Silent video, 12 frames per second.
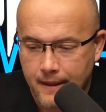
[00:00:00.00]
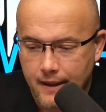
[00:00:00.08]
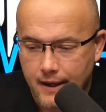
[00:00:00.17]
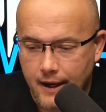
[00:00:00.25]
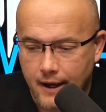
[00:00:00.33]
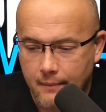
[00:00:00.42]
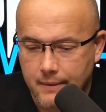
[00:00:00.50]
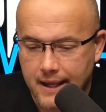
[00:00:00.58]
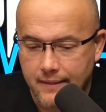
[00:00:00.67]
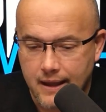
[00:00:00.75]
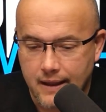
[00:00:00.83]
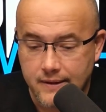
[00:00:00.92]

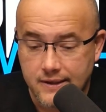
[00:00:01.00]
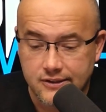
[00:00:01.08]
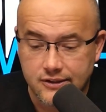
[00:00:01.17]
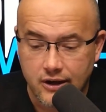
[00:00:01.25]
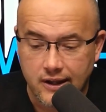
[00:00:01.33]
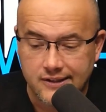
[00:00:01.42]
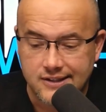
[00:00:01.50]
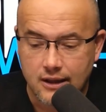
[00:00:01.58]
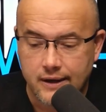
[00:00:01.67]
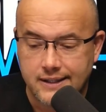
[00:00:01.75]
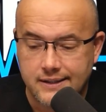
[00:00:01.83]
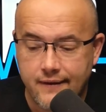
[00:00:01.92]
And this is going to
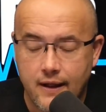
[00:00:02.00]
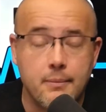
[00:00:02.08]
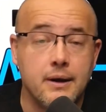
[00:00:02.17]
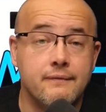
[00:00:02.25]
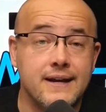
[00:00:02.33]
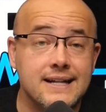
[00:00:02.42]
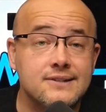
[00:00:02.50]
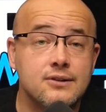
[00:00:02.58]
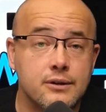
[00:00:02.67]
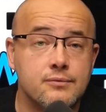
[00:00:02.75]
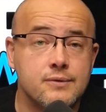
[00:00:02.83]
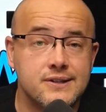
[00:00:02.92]
accelerate development of
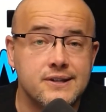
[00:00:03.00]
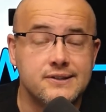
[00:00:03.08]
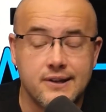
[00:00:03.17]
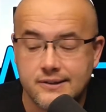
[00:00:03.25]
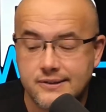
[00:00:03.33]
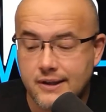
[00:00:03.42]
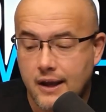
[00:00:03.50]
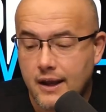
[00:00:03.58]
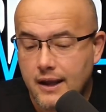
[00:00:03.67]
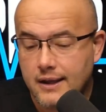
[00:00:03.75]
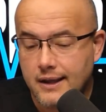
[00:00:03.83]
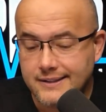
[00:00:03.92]
insulin resistance
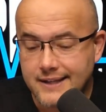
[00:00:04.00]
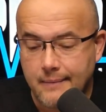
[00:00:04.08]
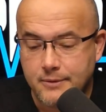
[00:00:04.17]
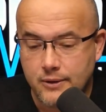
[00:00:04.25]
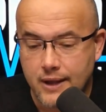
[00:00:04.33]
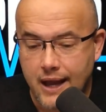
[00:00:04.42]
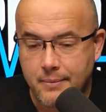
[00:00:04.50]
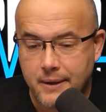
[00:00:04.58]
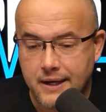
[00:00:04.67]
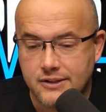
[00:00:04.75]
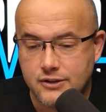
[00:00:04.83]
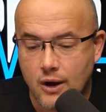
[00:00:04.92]
and type 2
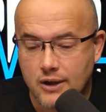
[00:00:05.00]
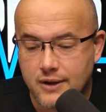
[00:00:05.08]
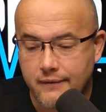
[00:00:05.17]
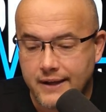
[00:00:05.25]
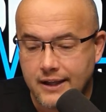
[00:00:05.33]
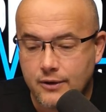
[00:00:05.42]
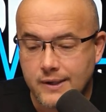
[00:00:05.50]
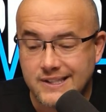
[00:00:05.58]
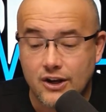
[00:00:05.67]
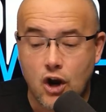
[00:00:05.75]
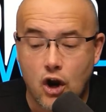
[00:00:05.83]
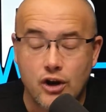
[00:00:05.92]
diabetes. You also have an increase
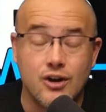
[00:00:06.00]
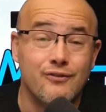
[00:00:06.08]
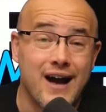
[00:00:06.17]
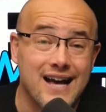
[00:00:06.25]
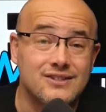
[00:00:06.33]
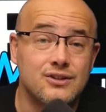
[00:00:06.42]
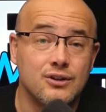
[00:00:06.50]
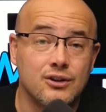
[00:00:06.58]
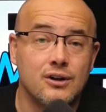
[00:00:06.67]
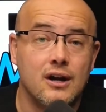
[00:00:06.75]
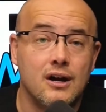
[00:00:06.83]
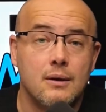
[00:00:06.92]
in
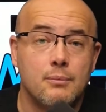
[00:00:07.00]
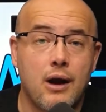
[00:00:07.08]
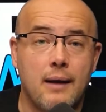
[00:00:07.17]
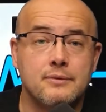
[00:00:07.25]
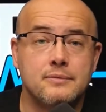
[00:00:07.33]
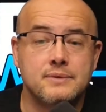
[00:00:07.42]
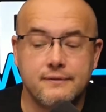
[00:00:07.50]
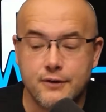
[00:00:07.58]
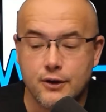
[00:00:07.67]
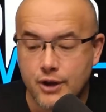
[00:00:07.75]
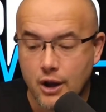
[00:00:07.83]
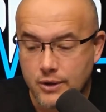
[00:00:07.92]
cardiovascular problems if
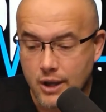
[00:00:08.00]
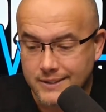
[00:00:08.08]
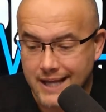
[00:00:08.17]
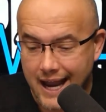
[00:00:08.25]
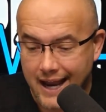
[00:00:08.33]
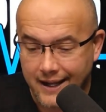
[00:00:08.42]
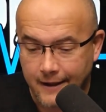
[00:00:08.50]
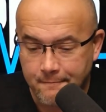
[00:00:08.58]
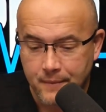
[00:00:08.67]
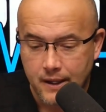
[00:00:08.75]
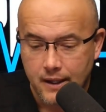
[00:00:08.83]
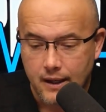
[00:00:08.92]
you're yo-yo dieting,
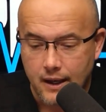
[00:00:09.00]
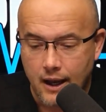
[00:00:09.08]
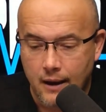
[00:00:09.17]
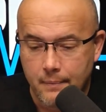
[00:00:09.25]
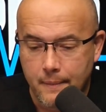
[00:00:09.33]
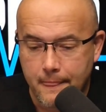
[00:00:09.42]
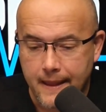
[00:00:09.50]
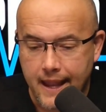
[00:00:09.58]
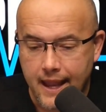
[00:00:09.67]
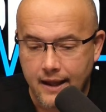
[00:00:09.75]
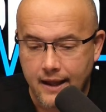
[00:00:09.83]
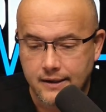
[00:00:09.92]

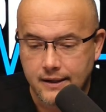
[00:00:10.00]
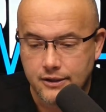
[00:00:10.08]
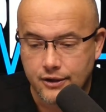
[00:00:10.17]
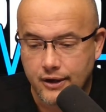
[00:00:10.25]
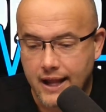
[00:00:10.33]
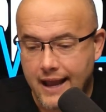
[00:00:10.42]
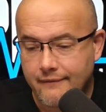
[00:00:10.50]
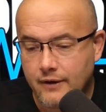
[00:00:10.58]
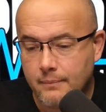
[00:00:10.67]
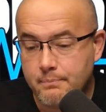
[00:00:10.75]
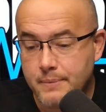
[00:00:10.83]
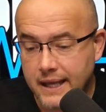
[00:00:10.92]
and you're going to have
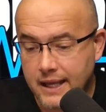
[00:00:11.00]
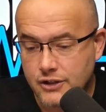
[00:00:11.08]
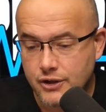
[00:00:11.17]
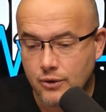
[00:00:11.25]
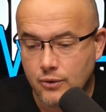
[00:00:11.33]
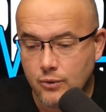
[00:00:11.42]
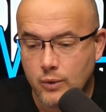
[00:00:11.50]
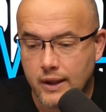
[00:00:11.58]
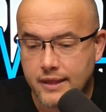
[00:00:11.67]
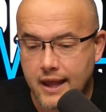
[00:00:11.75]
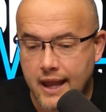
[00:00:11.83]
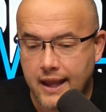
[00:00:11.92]
a big issue
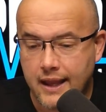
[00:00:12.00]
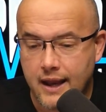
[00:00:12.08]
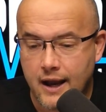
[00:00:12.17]
with a